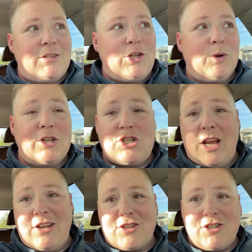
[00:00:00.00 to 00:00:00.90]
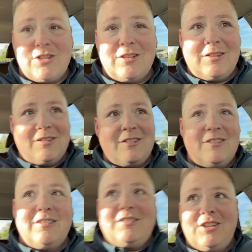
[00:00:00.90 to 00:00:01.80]
You can change.
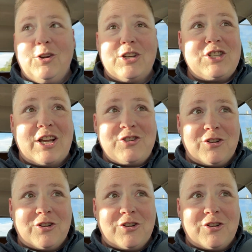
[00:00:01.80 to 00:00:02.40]
You can change